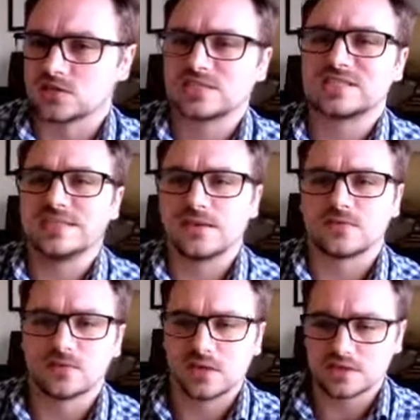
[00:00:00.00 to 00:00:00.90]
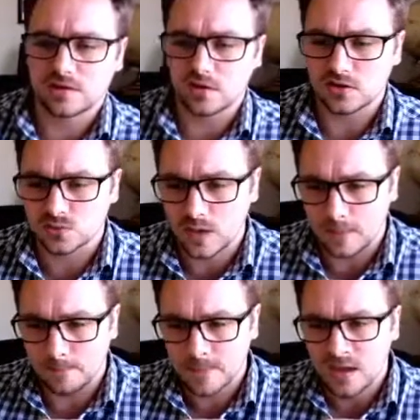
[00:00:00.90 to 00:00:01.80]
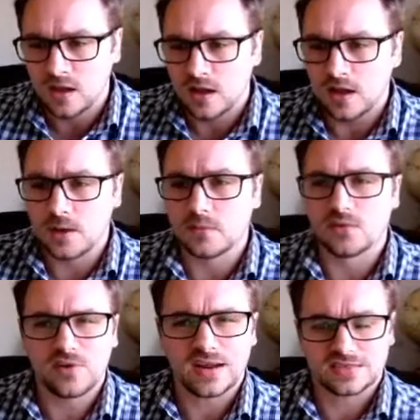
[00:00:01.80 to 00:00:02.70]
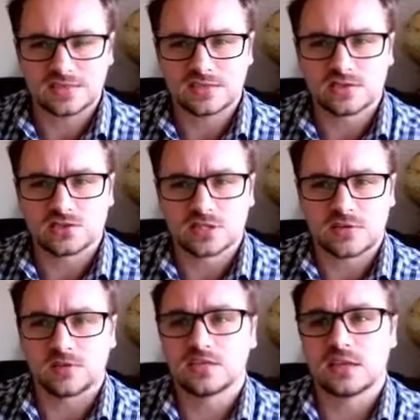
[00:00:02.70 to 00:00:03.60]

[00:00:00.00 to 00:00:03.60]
to see different things going on as well. The RAS isn't just set for this.